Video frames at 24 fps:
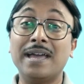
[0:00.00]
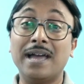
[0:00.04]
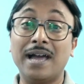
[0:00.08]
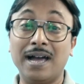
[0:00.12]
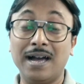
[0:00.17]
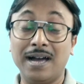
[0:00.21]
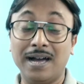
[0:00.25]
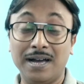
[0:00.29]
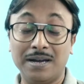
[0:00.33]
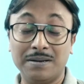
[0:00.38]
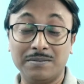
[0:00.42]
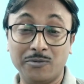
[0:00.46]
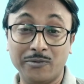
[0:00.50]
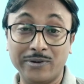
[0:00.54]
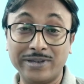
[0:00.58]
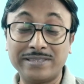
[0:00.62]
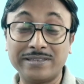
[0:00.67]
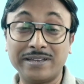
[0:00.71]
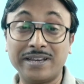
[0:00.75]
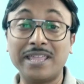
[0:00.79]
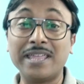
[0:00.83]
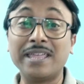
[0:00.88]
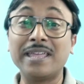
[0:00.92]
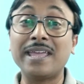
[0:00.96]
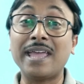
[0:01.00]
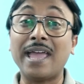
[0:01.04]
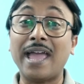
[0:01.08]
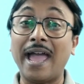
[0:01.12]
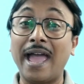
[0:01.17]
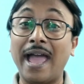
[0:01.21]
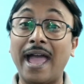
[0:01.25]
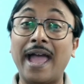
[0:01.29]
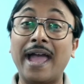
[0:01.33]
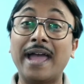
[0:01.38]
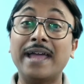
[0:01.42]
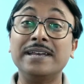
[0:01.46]
uh, weathering
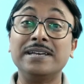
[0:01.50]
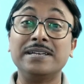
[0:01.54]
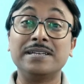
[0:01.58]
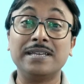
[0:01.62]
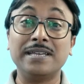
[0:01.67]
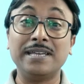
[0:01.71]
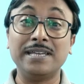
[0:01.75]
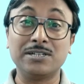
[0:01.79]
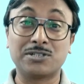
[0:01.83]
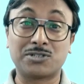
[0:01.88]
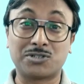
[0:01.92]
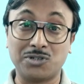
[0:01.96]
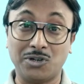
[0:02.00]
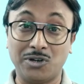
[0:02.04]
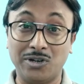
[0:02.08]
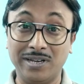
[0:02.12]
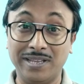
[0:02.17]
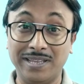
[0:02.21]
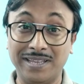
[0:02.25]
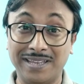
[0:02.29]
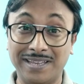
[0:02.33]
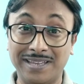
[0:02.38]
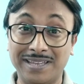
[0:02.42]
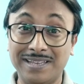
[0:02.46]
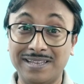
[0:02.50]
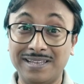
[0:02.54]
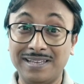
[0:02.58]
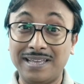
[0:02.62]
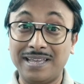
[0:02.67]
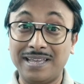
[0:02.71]
and installing.